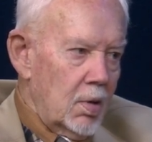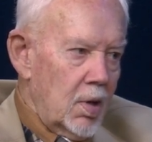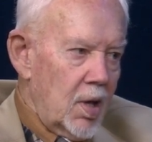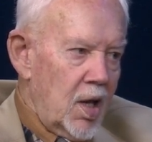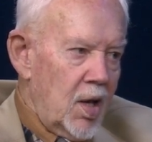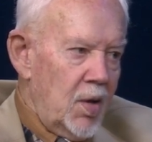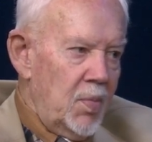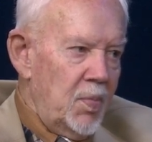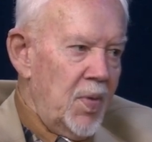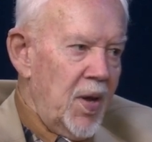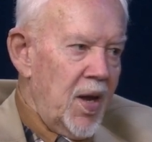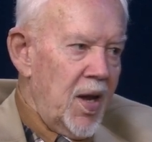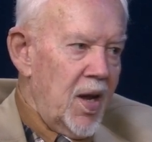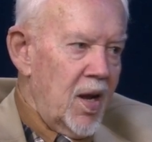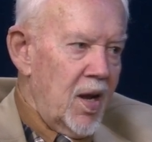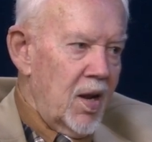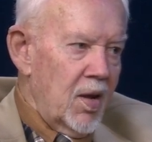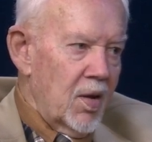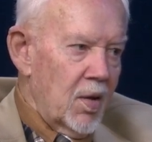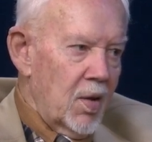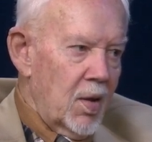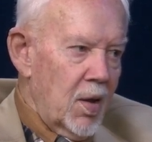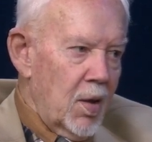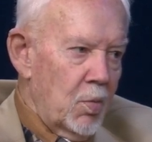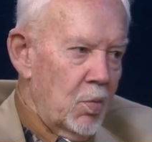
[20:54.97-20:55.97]

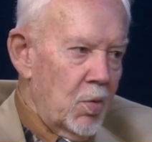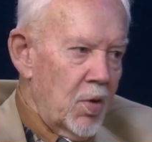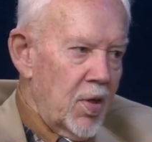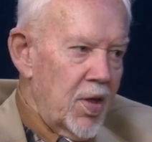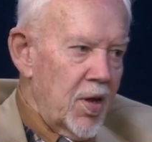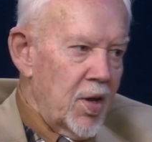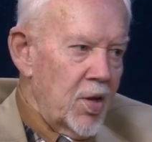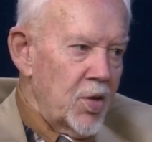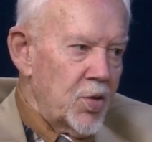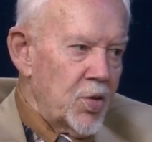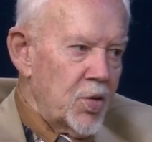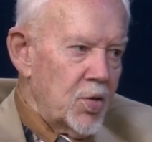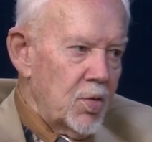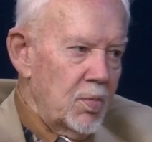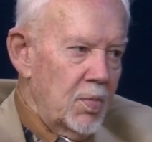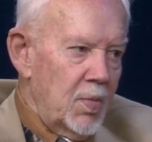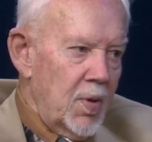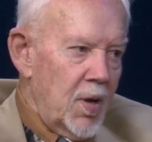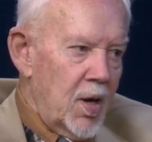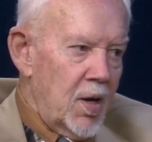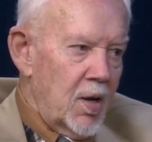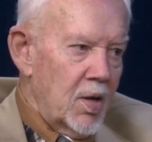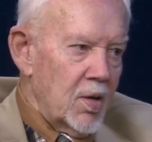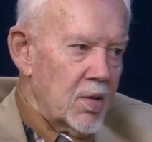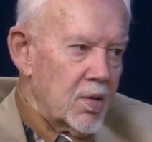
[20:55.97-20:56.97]
immediately within two
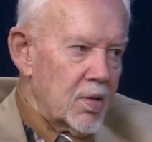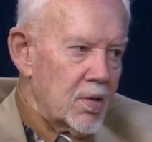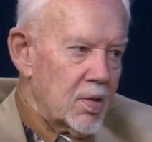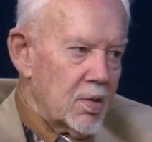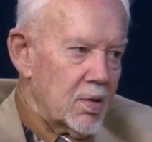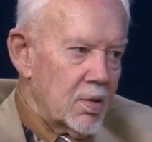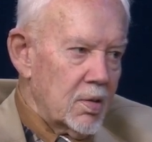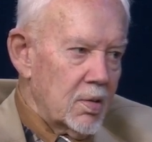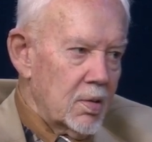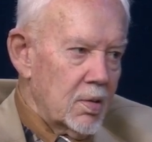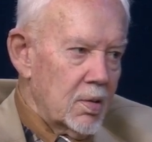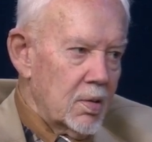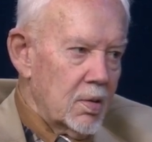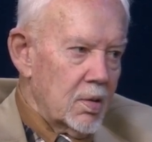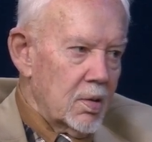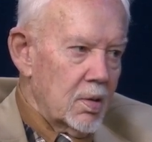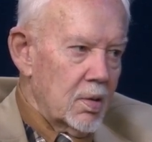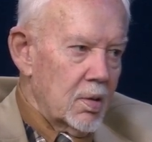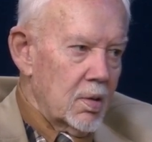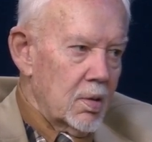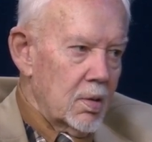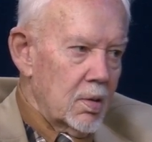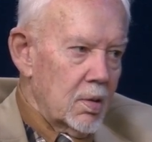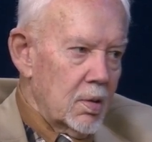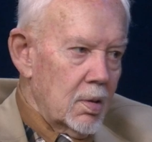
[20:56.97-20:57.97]
minutes.
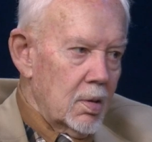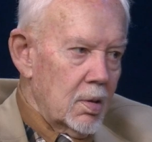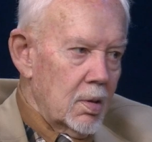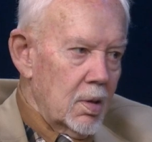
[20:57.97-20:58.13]
Yeah.